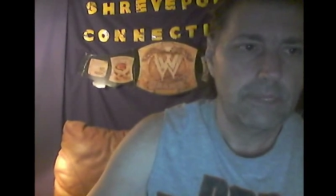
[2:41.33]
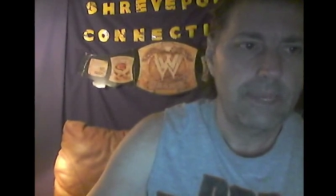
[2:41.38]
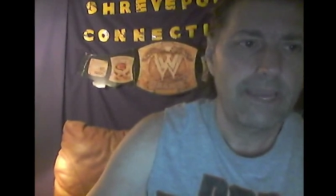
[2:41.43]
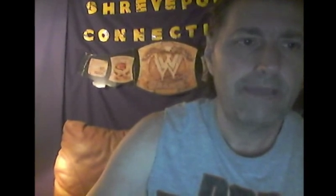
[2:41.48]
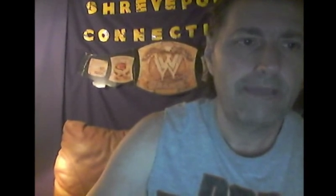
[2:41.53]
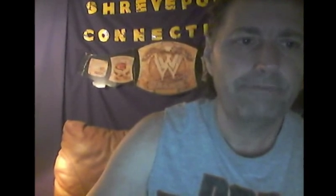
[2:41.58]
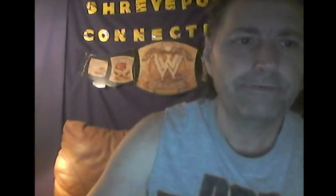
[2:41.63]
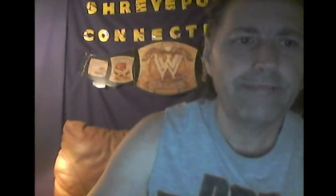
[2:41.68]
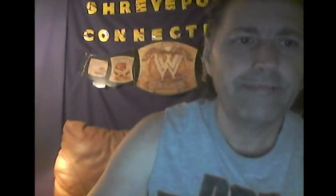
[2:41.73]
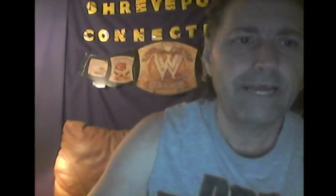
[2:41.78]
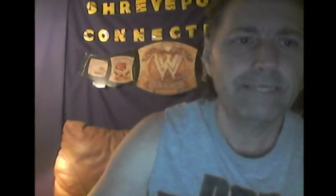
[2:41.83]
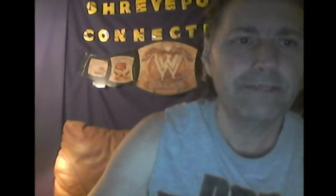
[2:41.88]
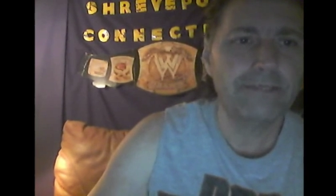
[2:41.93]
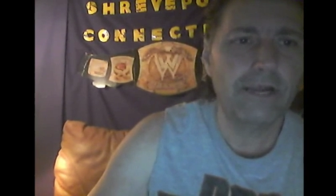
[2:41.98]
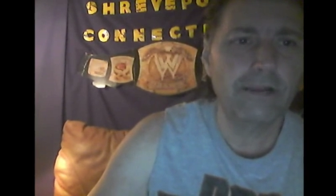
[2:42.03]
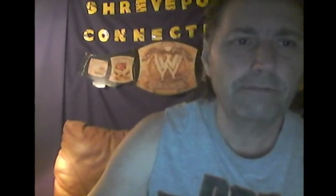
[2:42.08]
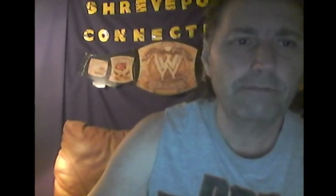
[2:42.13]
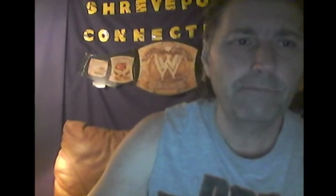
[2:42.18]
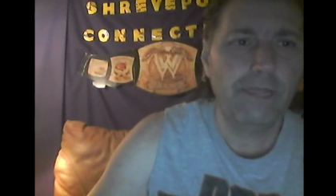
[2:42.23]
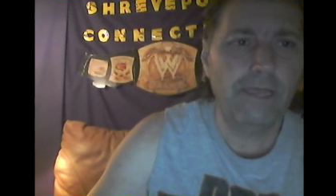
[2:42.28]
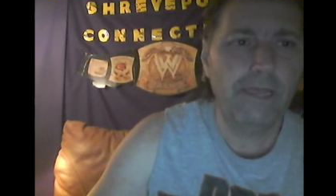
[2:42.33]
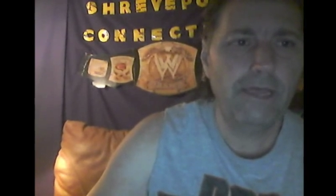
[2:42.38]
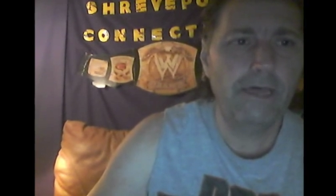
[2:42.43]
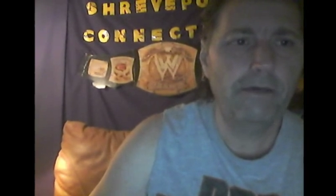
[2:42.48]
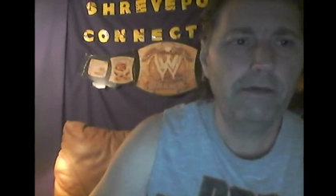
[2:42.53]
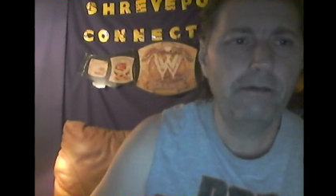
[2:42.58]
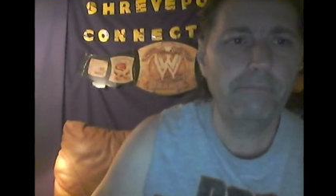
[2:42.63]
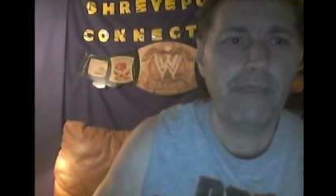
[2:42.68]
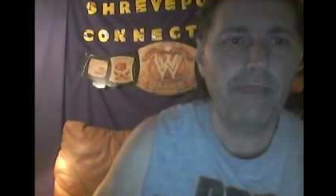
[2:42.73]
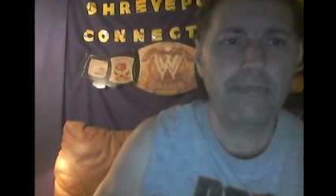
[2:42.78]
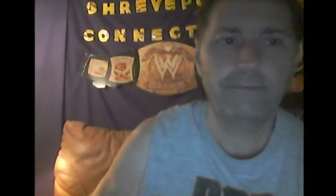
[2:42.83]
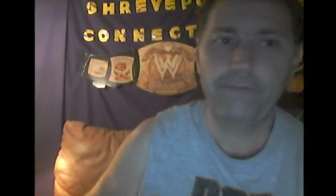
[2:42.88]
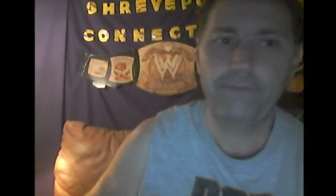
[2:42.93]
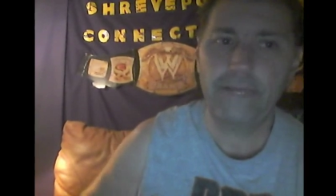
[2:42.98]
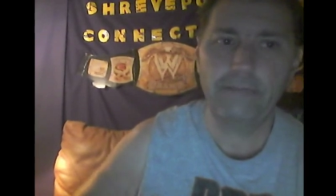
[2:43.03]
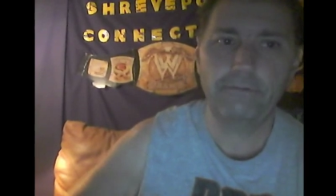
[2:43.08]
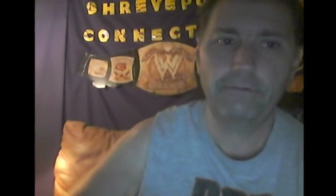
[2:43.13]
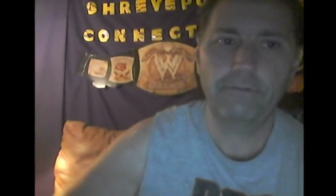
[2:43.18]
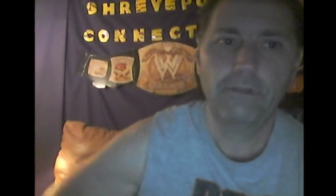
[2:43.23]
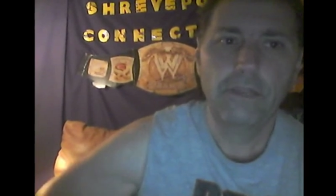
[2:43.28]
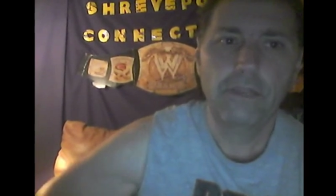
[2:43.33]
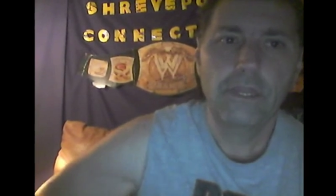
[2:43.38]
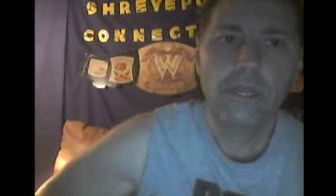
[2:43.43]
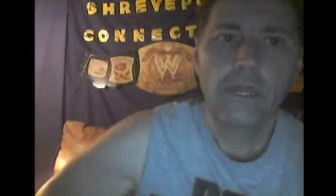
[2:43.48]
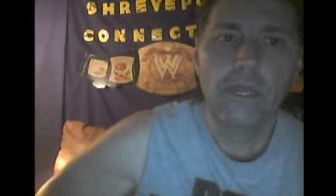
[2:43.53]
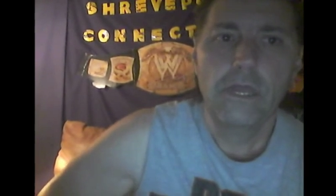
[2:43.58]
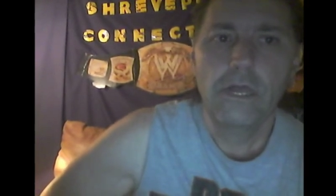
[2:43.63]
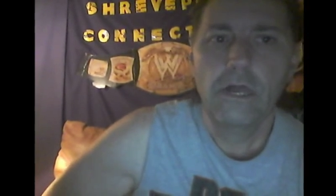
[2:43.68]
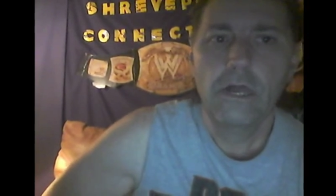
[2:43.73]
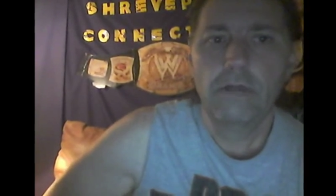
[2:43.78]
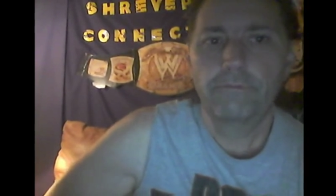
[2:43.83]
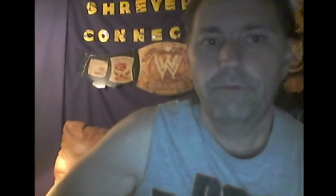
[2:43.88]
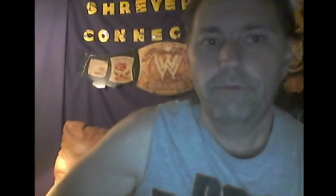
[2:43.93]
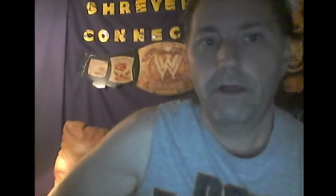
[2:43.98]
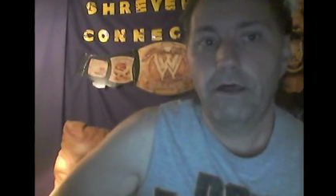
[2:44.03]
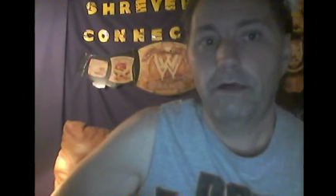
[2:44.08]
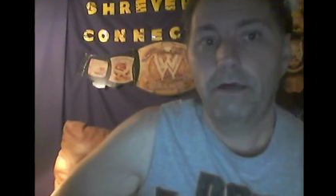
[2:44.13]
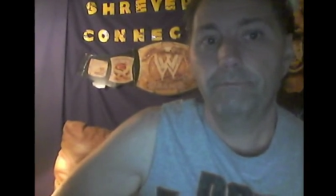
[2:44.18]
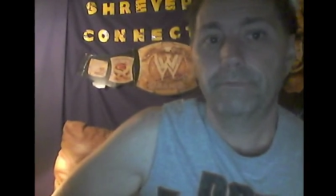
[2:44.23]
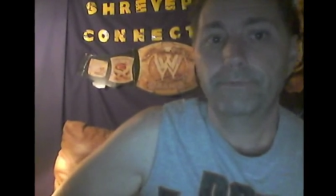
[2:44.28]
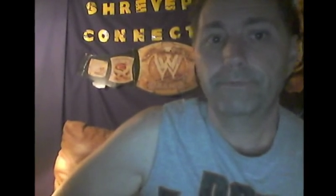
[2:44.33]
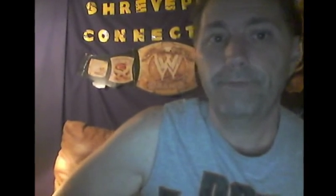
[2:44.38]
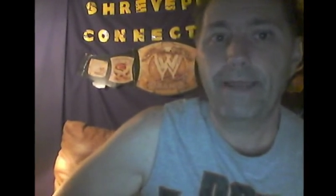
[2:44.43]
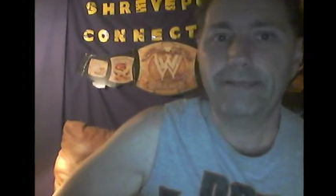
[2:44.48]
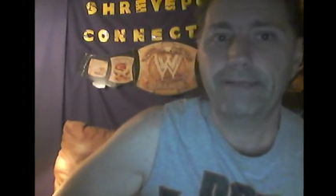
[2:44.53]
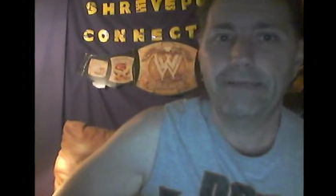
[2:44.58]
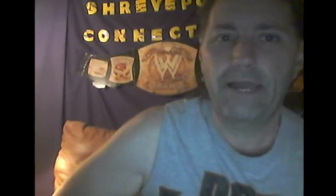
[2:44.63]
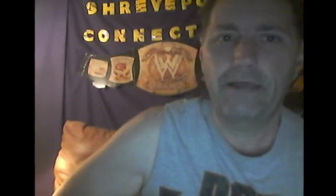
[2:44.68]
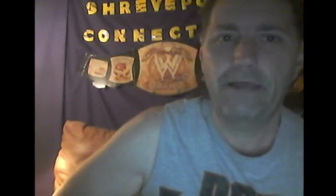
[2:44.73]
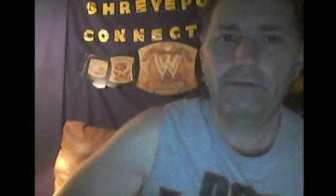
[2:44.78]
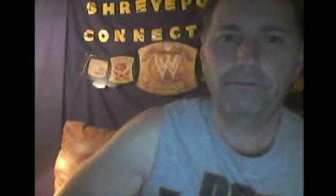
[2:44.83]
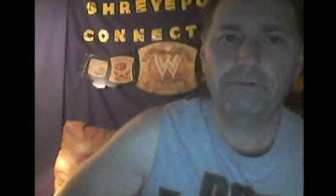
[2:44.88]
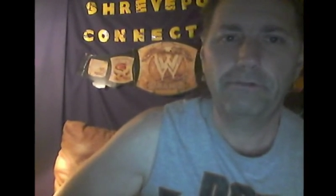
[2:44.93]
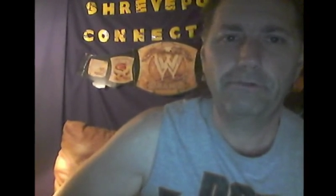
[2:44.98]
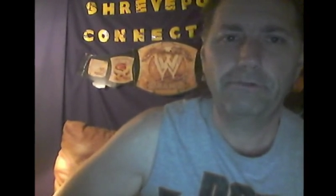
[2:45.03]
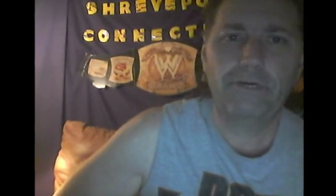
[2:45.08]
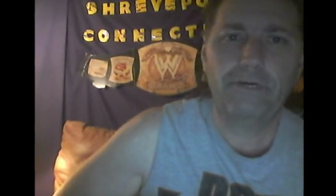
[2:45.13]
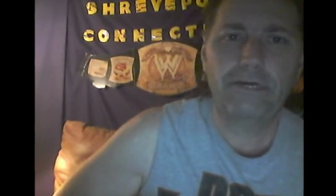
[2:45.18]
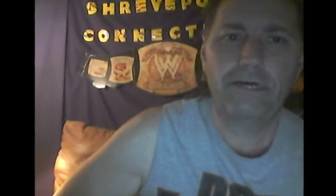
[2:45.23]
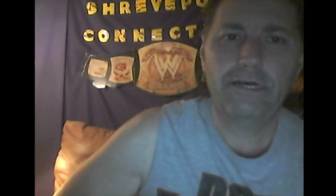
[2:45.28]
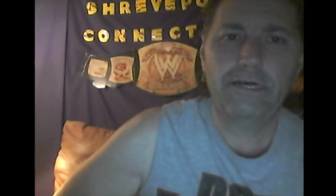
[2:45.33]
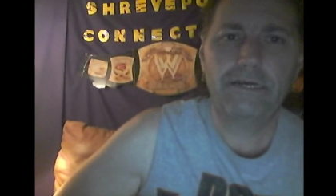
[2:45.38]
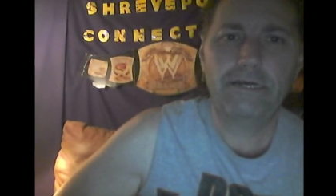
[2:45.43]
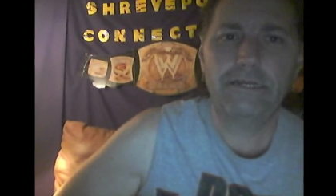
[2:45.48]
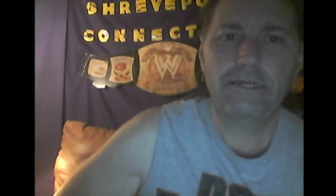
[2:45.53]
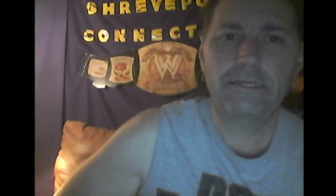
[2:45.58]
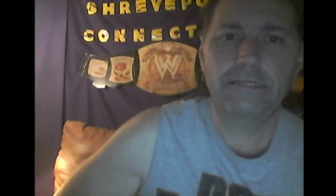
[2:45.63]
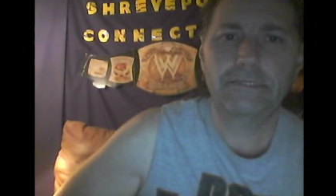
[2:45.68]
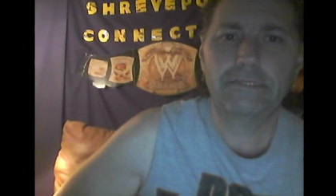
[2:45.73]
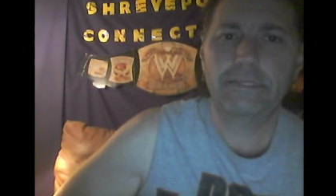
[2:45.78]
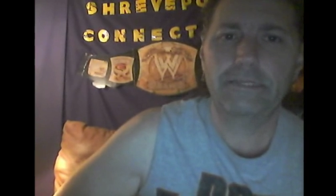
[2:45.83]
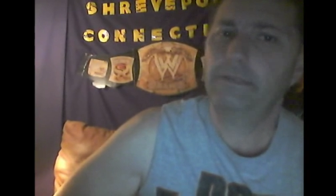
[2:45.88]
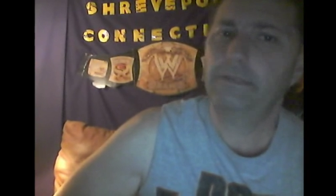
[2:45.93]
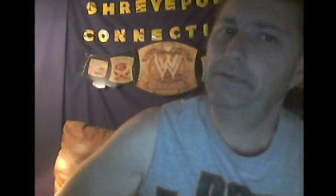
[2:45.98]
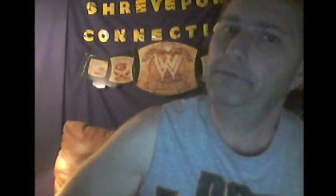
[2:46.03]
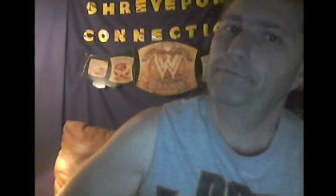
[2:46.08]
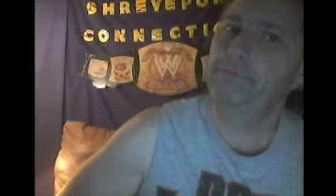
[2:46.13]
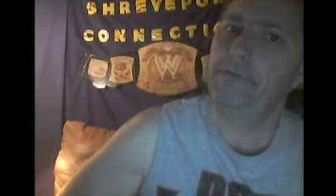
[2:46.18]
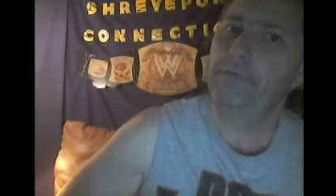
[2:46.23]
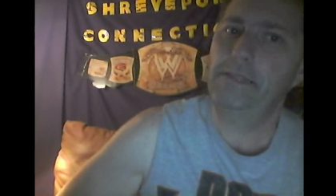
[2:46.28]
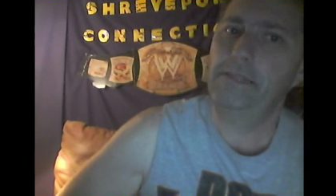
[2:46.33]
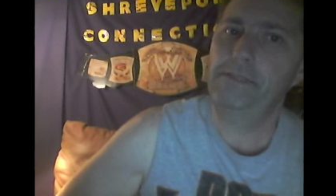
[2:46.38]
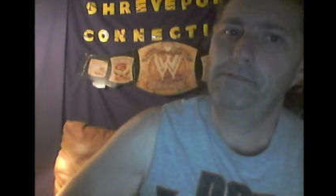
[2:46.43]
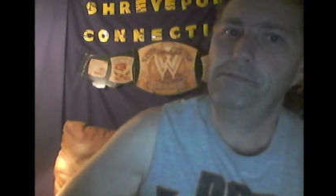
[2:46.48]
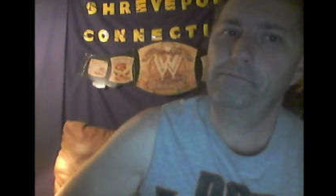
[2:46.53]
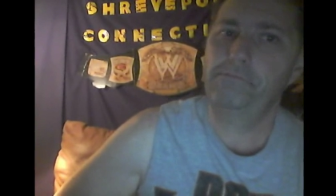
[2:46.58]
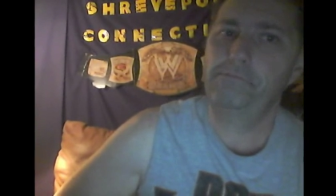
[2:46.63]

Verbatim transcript: Advertised dark uh, main event from SmackDown was uh, uh,